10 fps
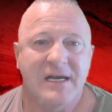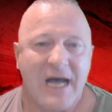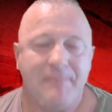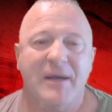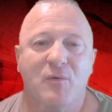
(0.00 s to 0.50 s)

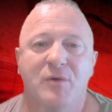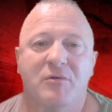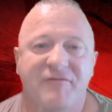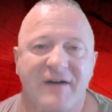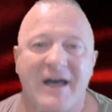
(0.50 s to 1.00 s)
I bet we
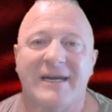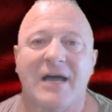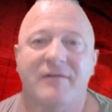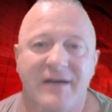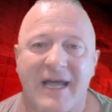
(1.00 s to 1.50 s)
will find
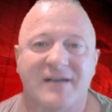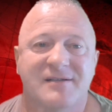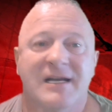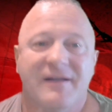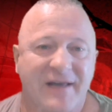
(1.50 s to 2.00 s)
out
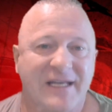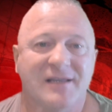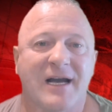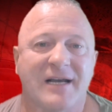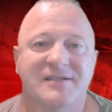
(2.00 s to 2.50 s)
next that he
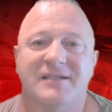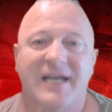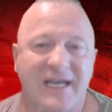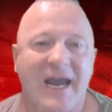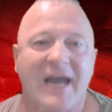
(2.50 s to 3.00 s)
likes to
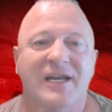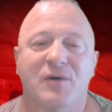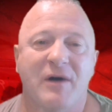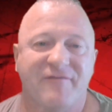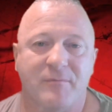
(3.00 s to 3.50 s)
take candy
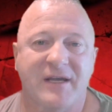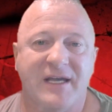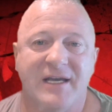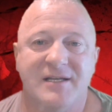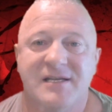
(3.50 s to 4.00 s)
away from
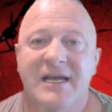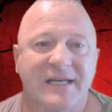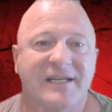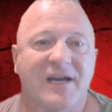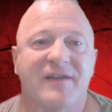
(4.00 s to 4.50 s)
kids
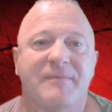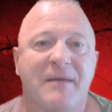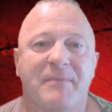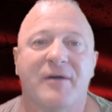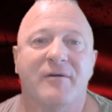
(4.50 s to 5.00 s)
and tell them
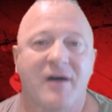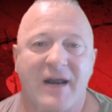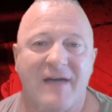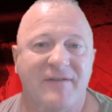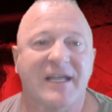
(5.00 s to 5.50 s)
they better not
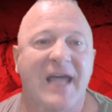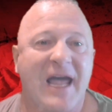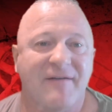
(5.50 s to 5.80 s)
have any cavities